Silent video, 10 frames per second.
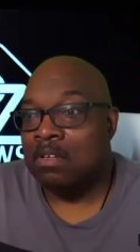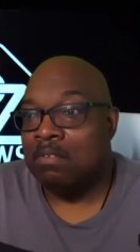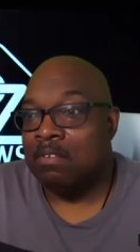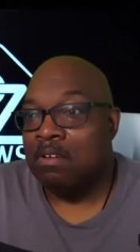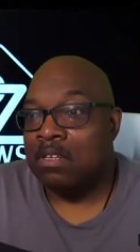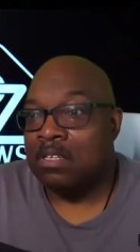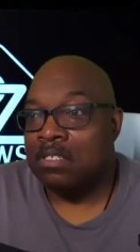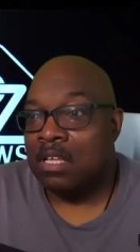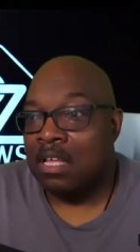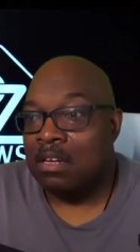of locusts
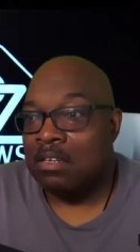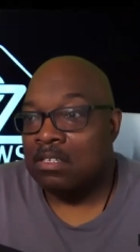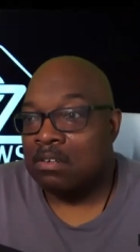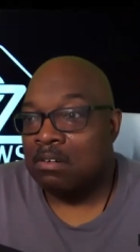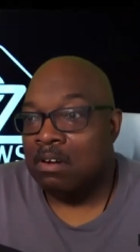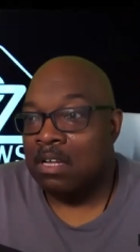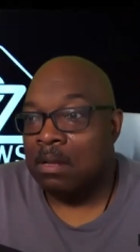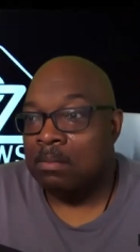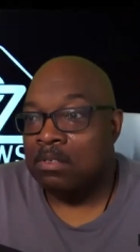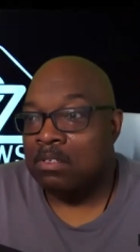can destroy
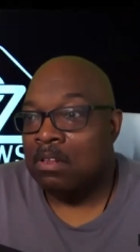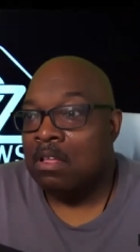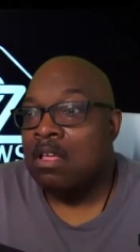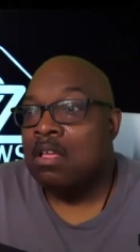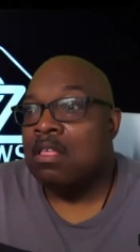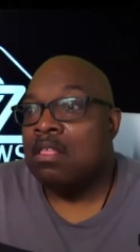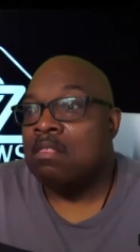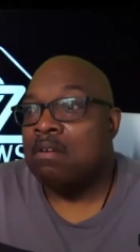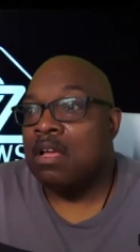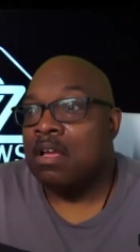up to
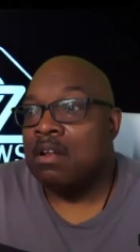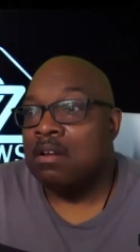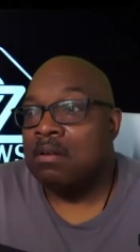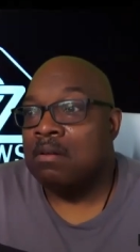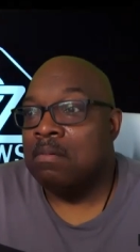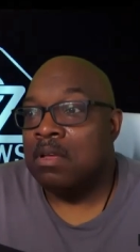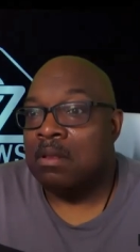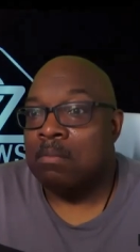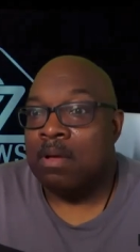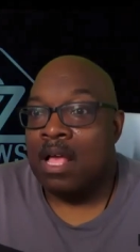300
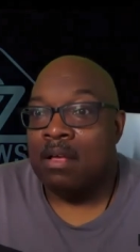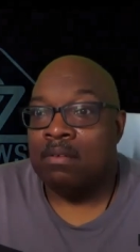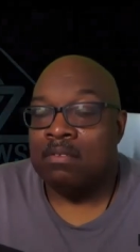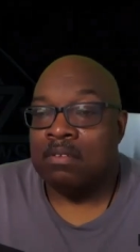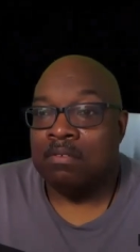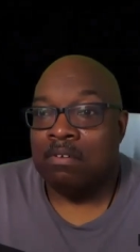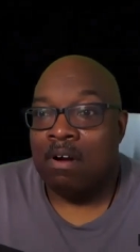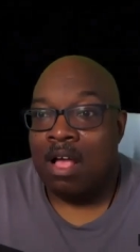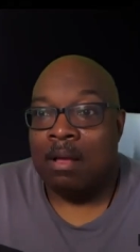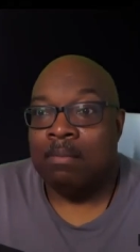million pounds of
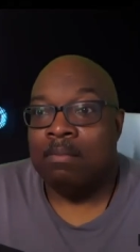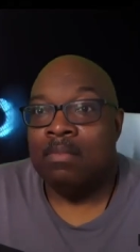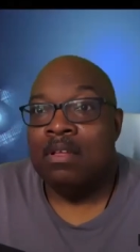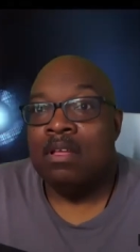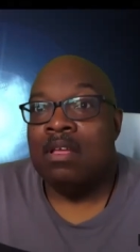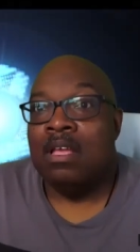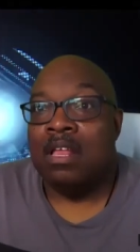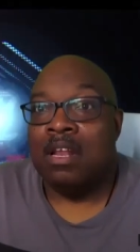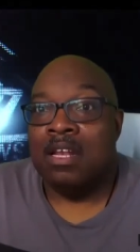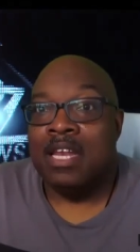crop
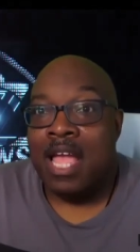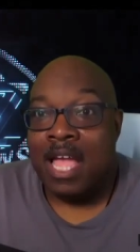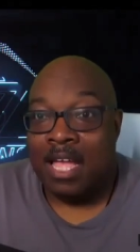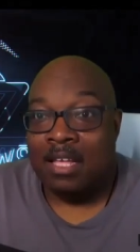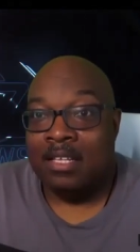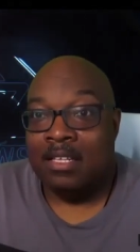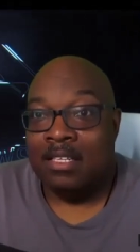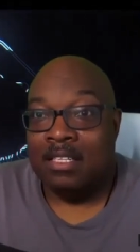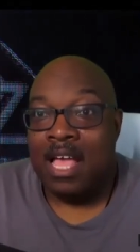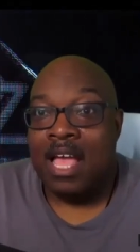in a day.
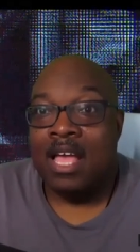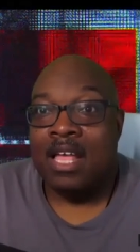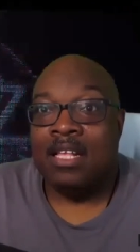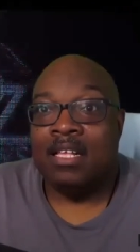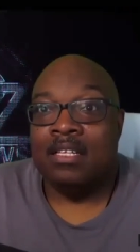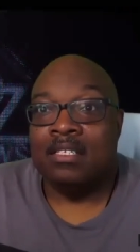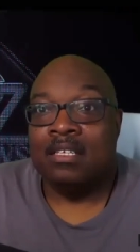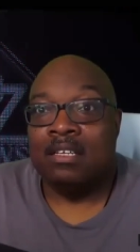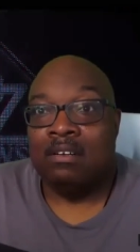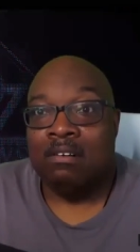That is
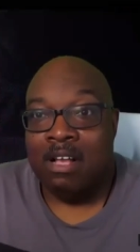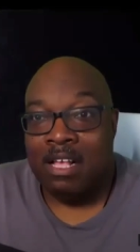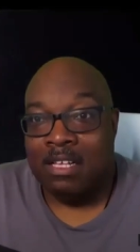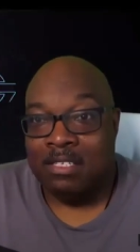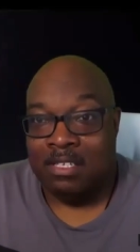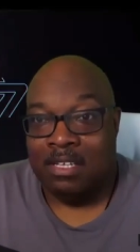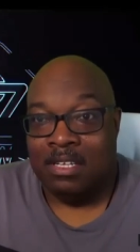crazy.